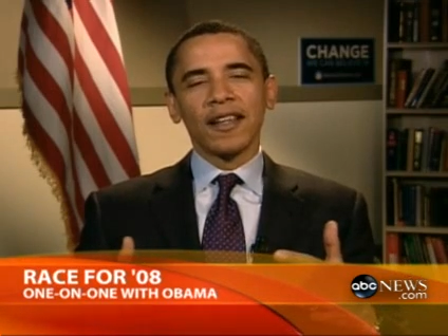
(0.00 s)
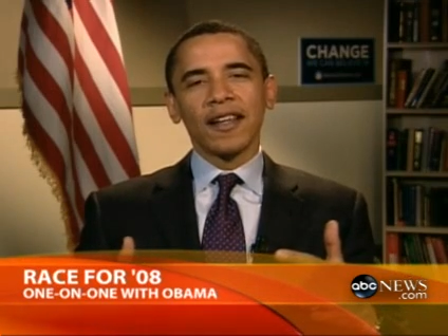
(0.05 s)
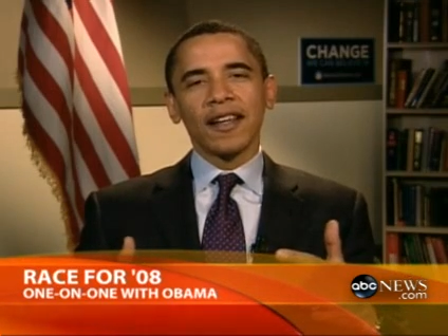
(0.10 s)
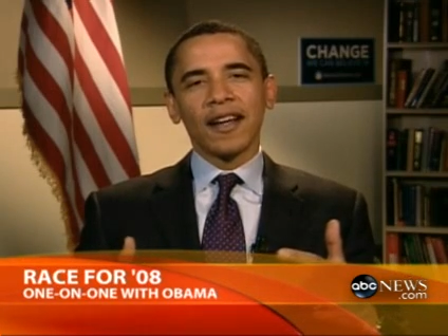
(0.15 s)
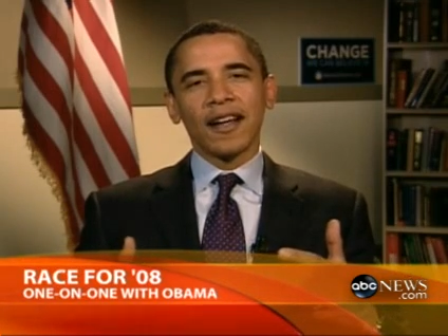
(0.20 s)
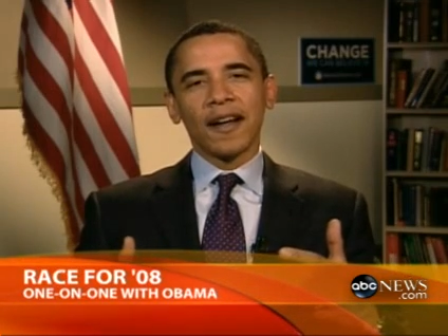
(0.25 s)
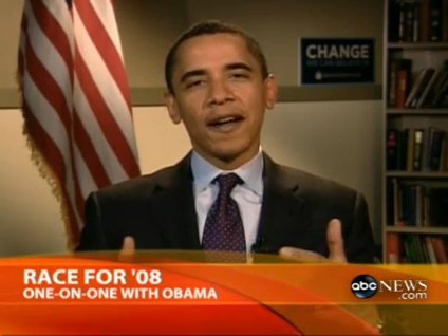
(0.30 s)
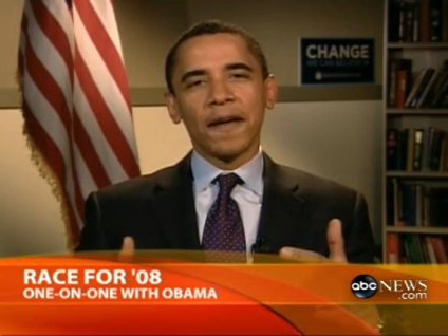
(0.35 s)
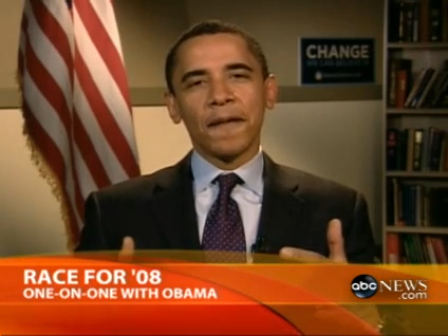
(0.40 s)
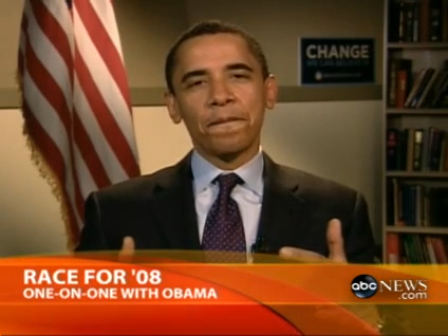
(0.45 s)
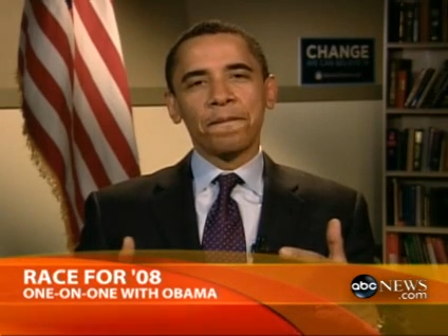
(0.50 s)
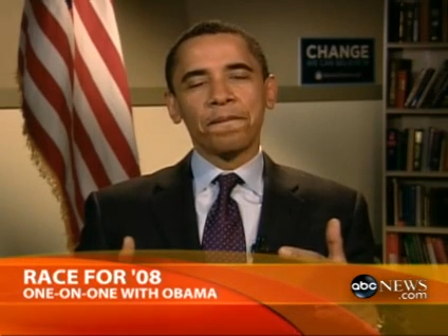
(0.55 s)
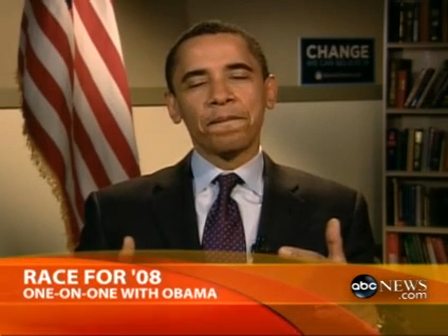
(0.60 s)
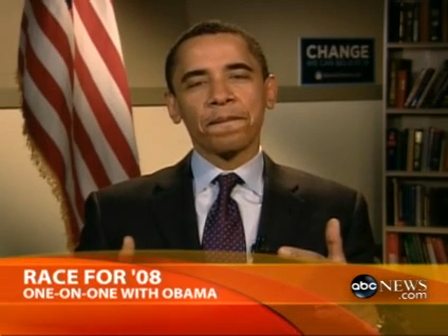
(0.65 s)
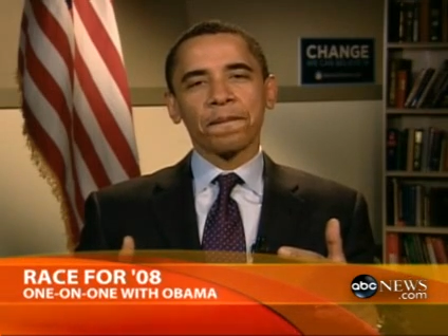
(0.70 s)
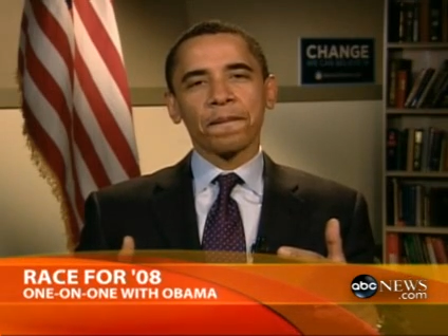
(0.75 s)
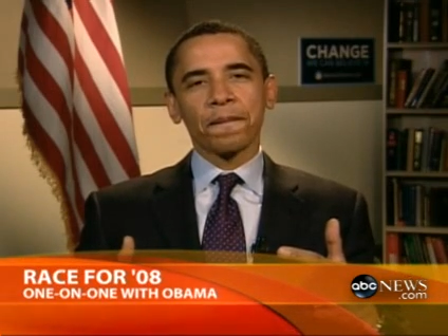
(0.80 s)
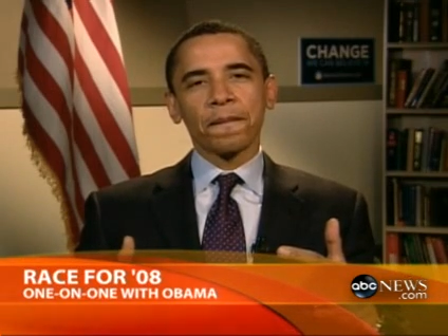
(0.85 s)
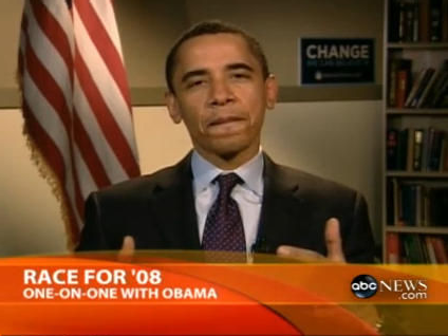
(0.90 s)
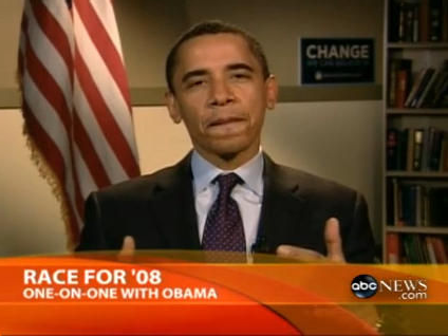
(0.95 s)

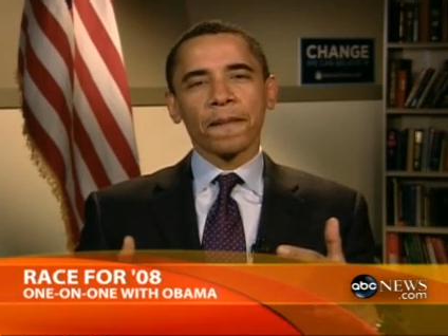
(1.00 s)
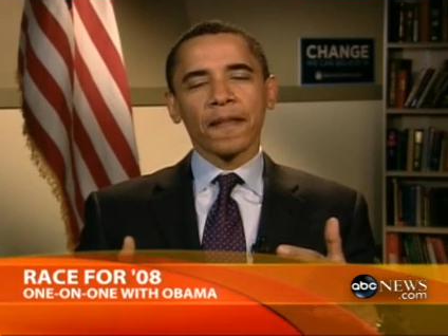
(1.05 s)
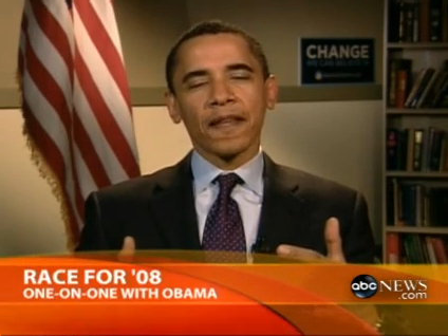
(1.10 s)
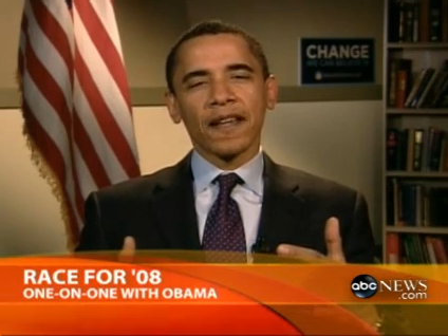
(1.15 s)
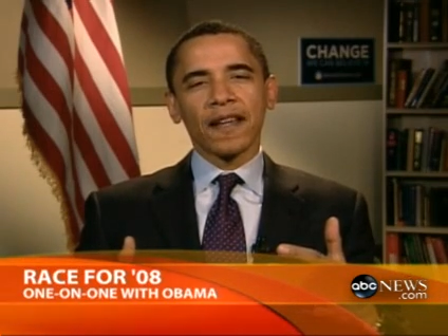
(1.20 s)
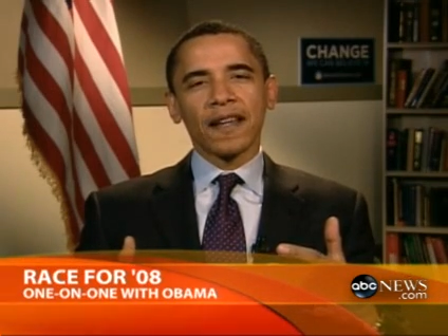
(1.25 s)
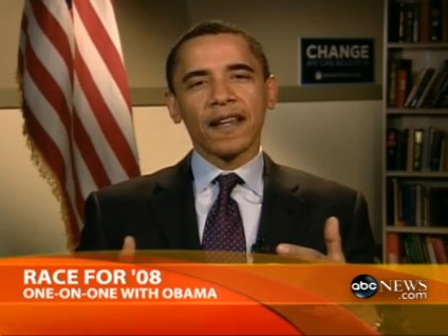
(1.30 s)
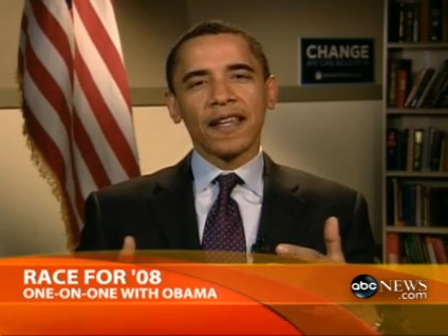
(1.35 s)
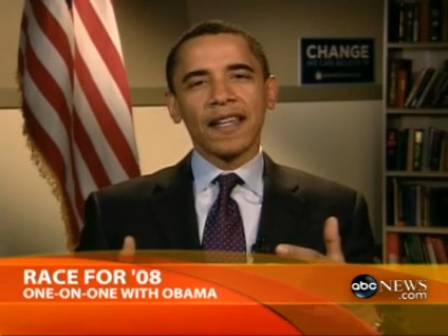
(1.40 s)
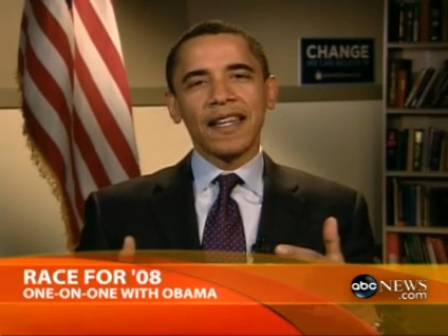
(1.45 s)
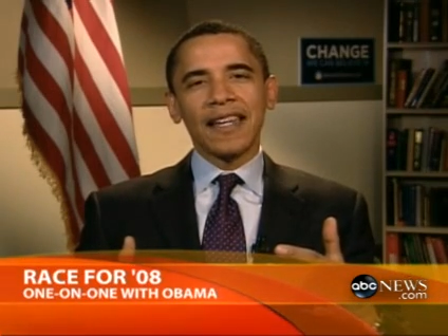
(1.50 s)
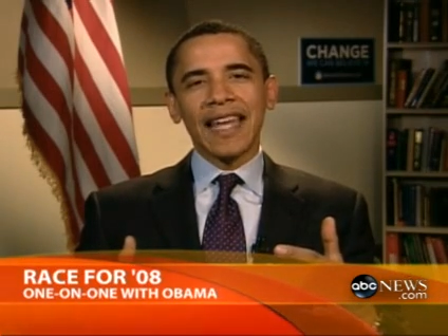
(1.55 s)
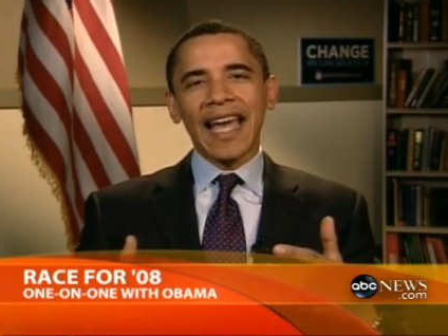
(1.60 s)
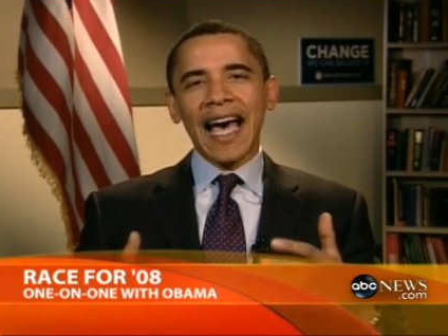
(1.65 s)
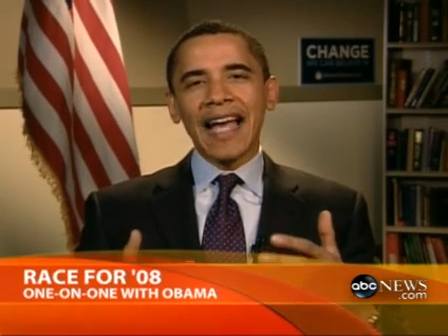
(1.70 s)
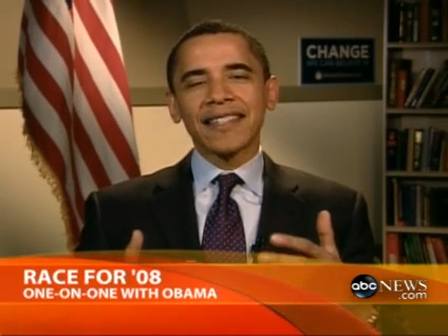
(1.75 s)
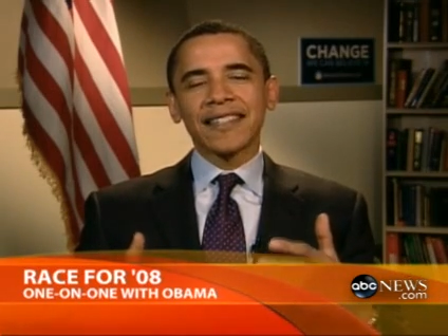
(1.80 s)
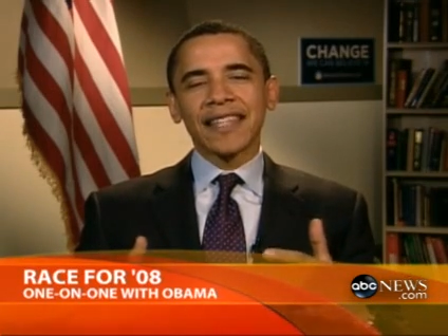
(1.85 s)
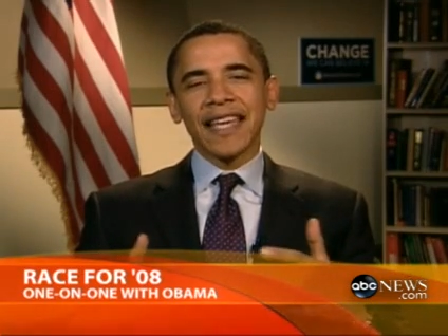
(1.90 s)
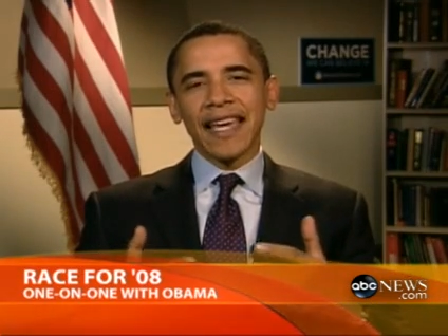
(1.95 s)
not